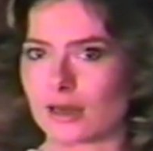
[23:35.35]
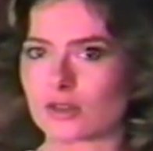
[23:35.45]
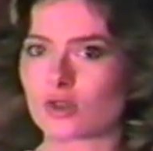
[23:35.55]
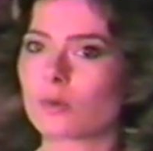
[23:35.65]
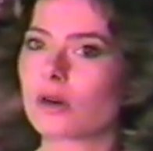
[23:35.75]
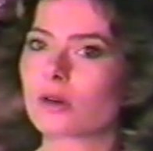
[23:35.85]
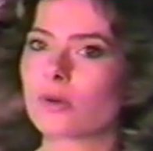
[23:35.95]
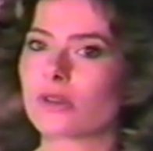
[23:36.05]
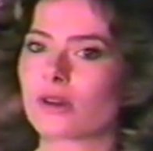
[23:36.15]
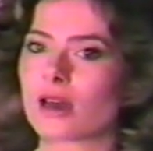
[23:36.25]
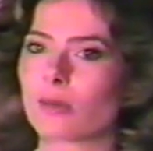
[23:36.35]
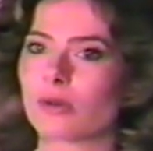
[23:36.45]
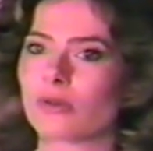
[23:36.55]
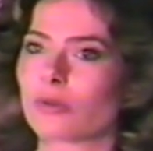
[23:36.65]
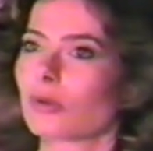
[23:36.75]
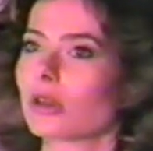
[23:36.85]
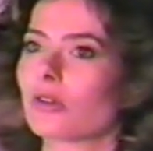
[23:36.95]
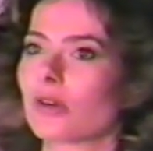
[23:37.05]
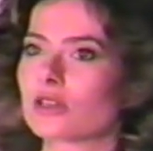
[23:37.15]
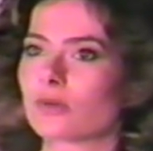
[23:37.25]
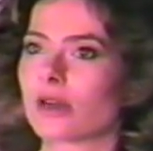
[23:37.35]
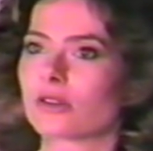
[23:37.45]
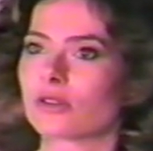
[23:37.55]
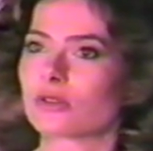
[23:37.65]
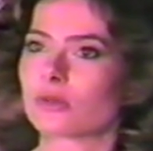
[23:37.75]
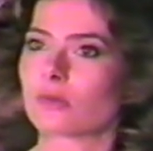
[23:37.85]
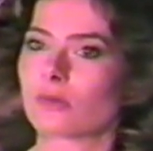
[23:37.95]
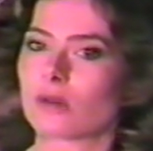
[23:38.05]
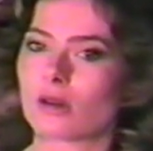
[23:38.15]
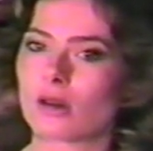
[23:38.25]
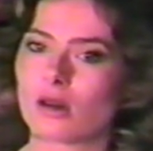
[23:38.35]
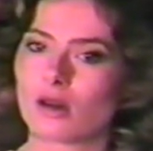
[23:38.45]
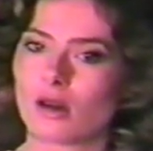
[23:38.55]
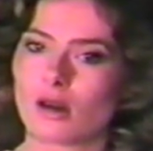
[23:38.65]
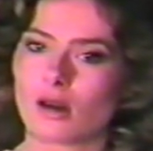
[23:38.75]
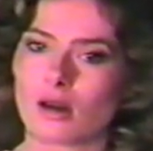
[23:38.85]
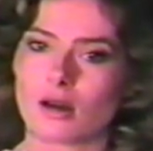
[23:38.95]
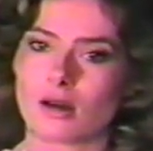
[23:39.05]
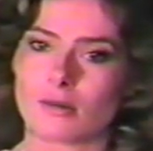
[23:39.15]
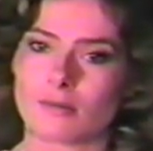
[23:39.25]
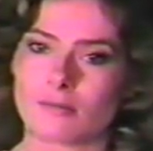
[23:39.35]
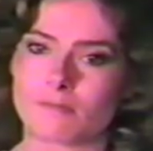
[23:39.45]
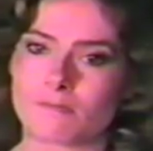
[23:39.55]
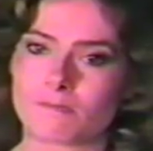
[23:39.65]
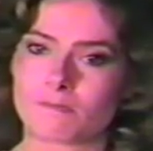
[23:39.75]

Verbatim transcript: and to work with a couple of the really great directors. Um,